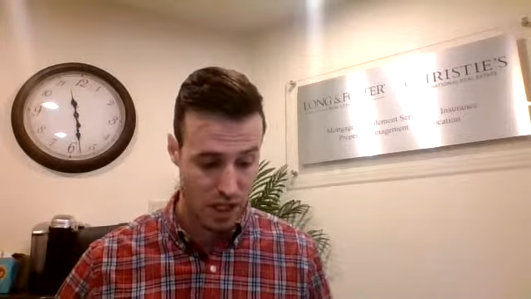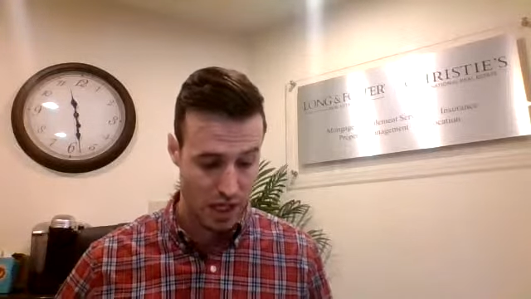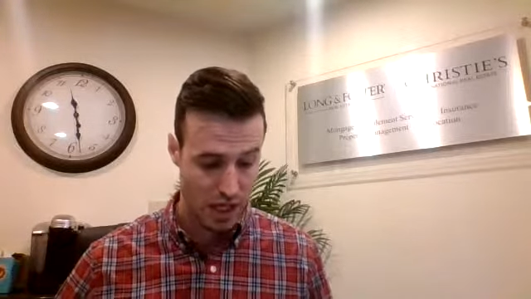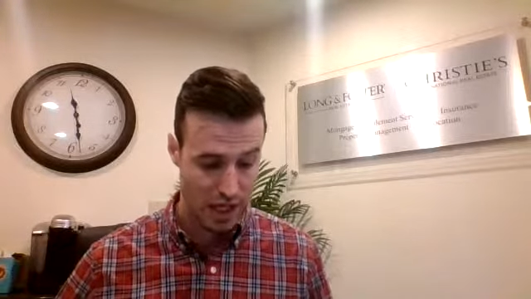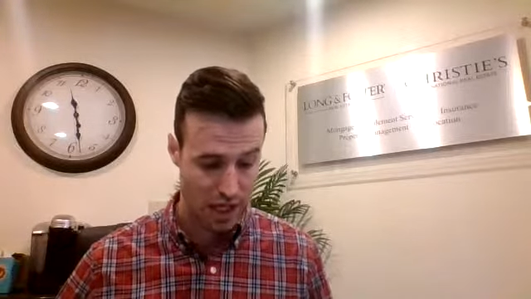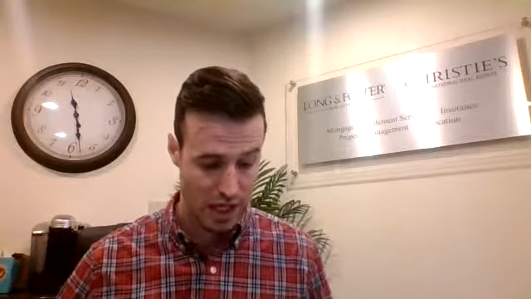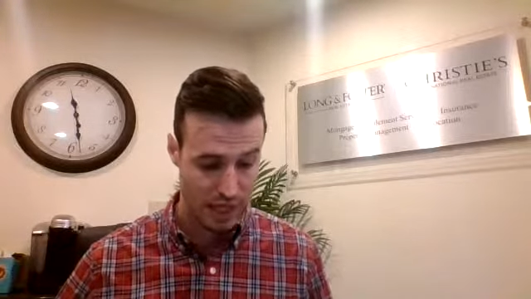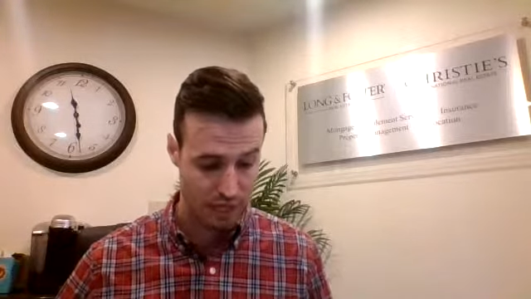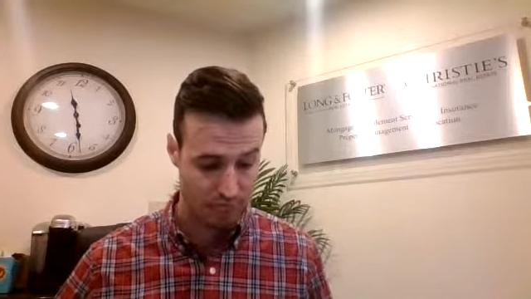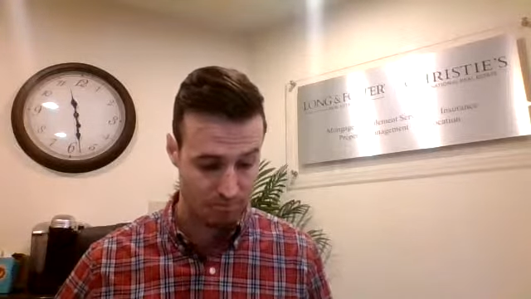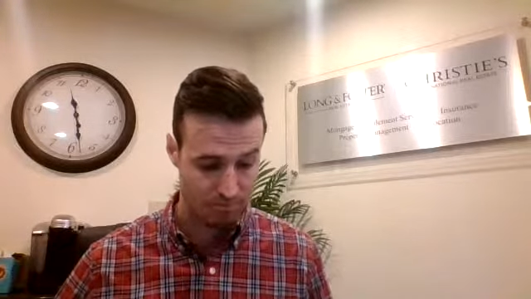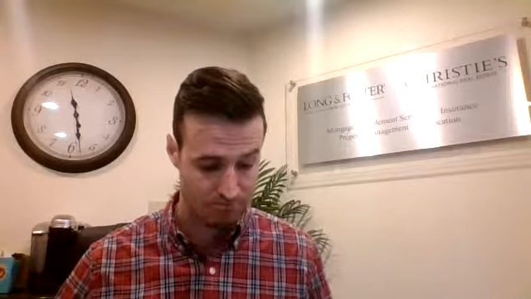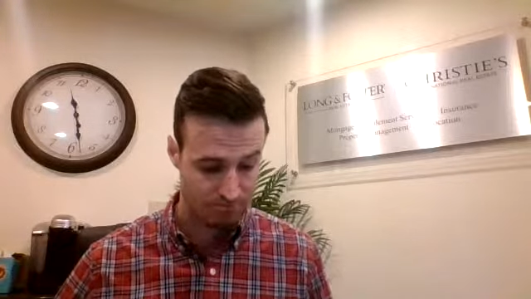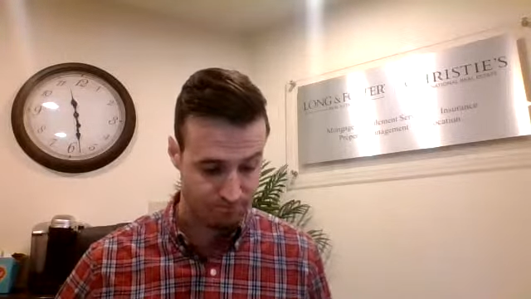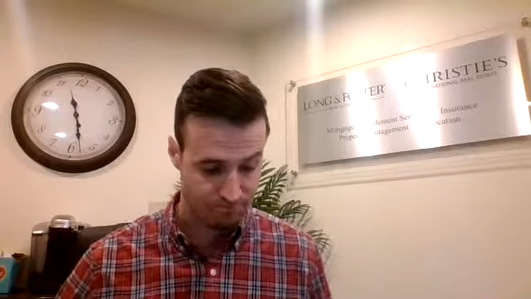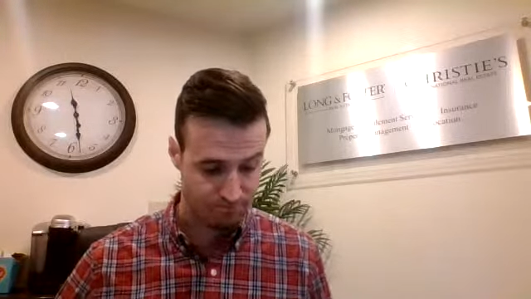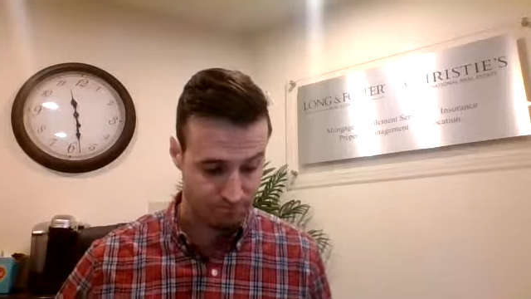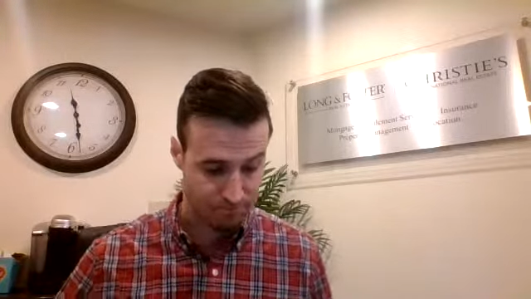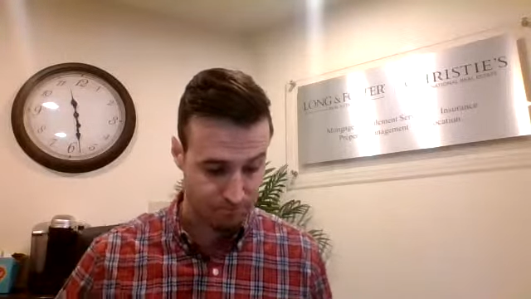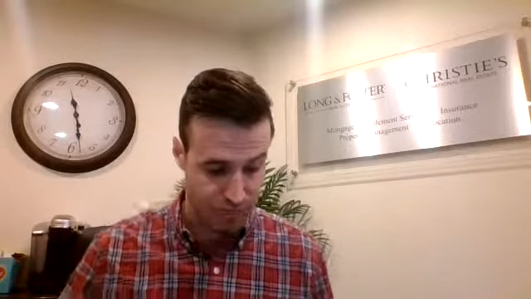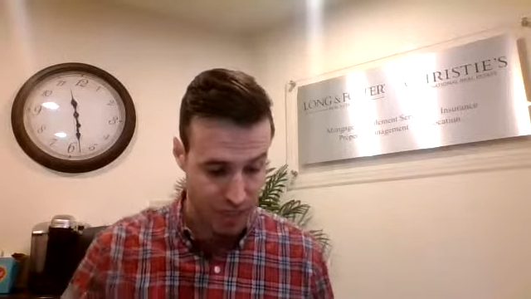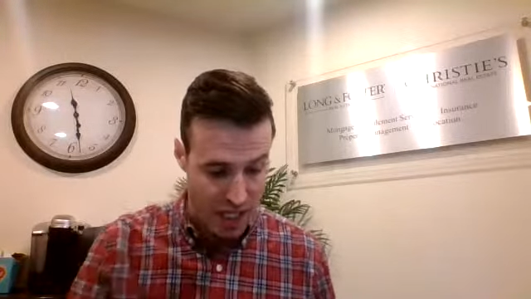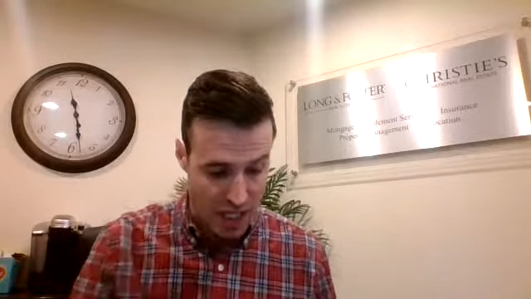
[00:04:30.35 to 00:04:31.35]

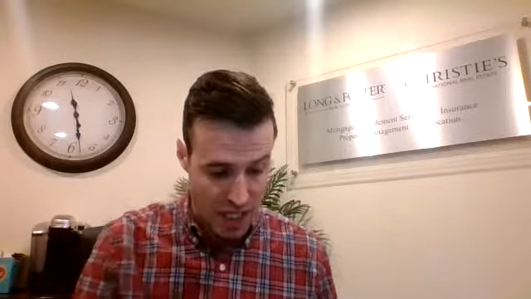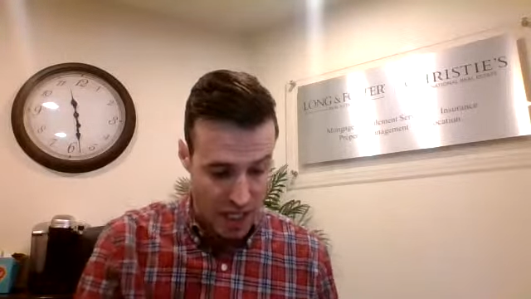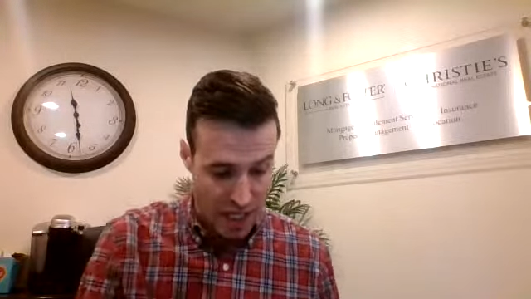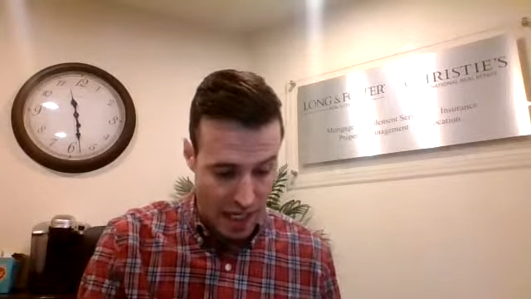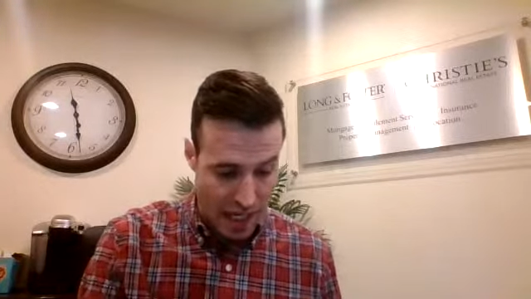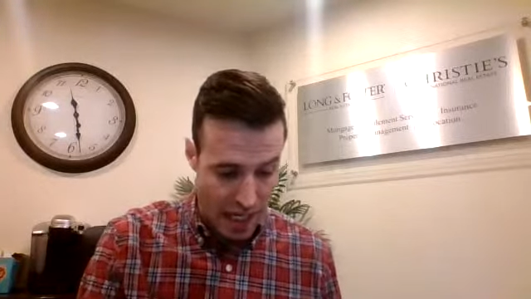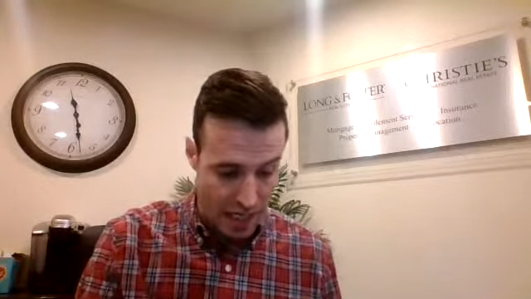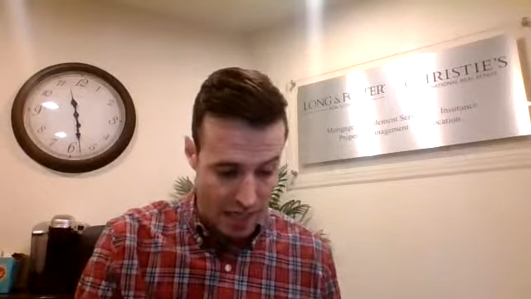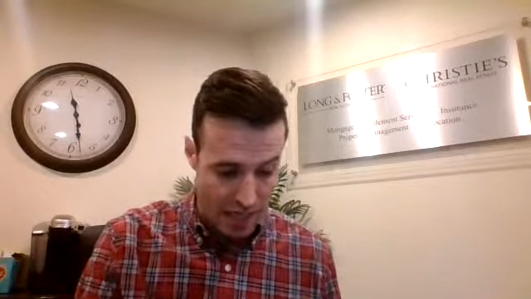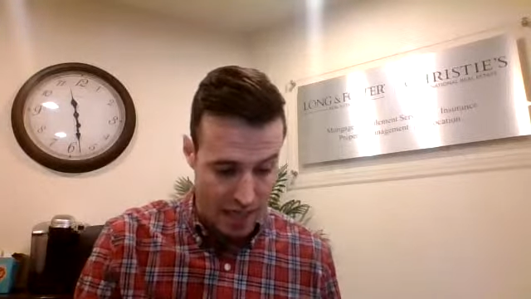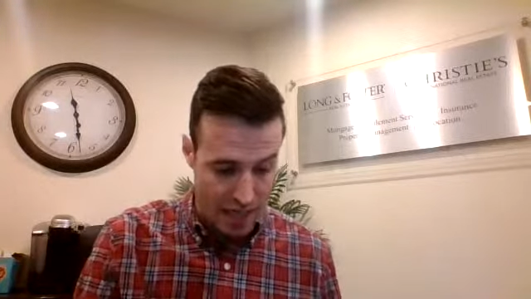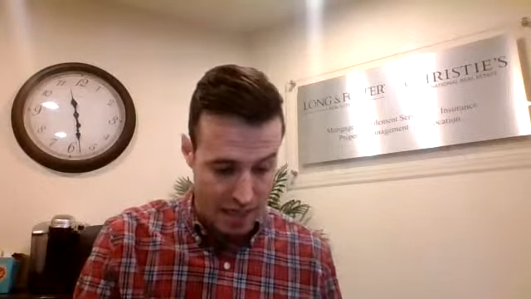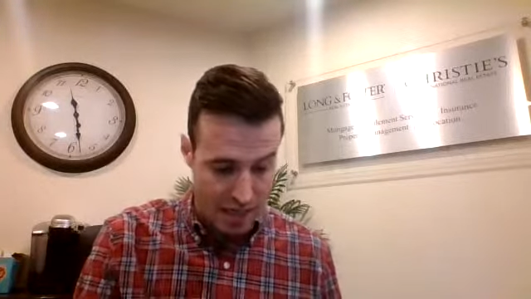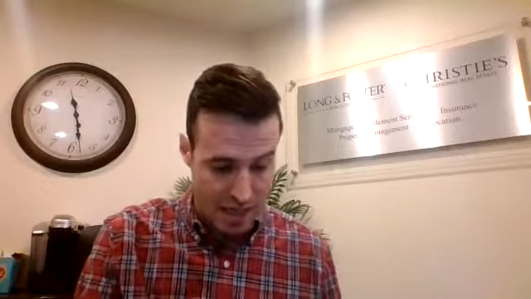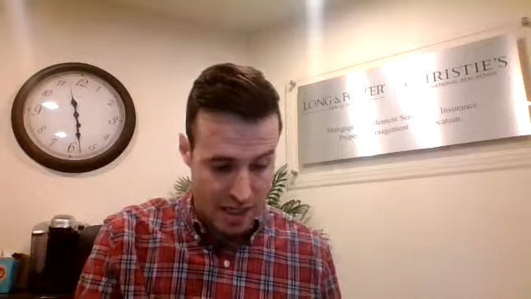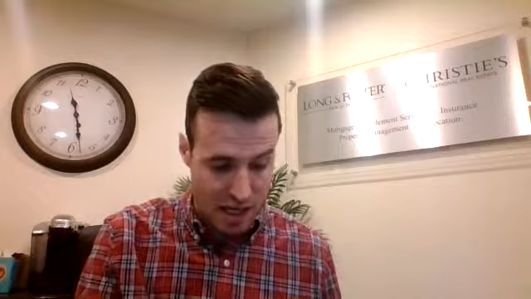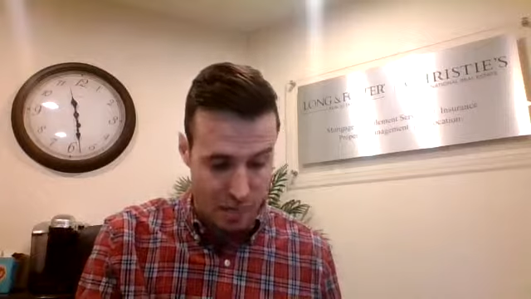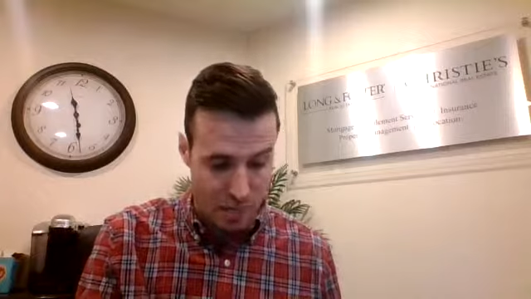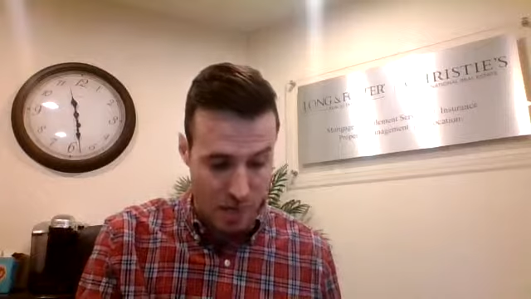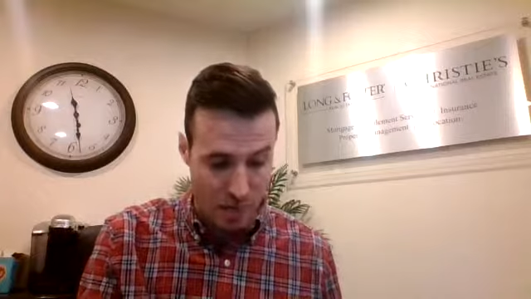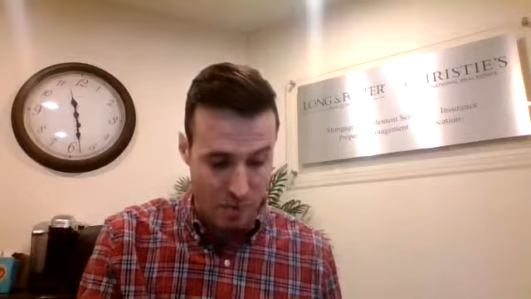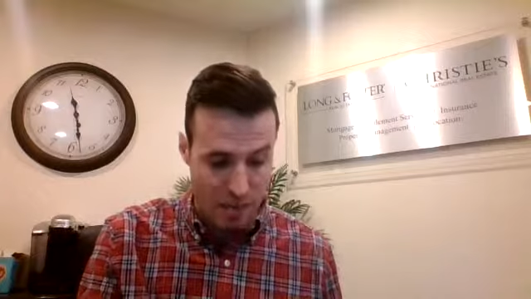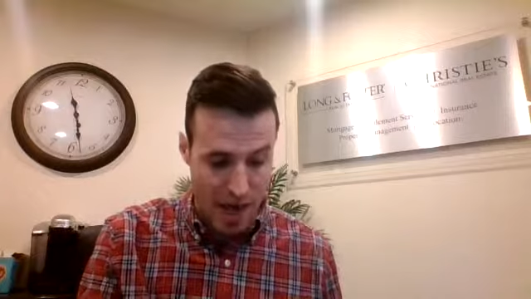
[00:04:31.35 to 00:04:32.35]
And then
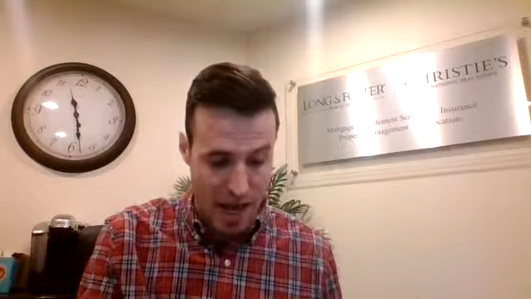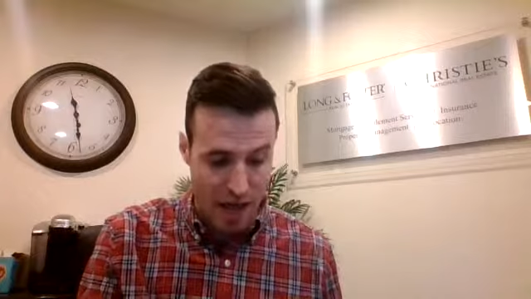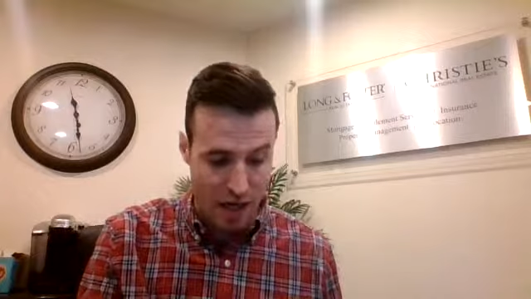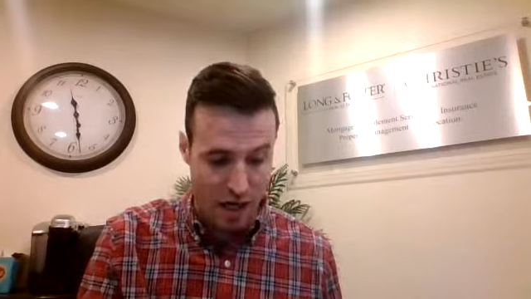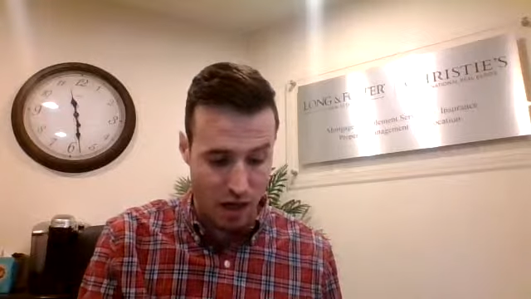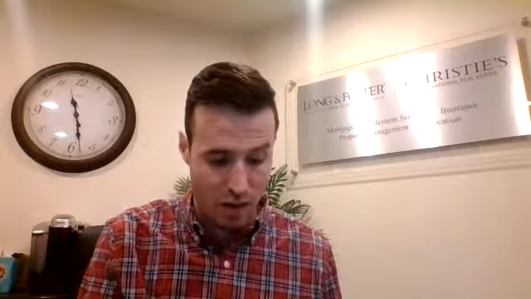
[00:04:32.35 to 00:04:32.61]
skipping back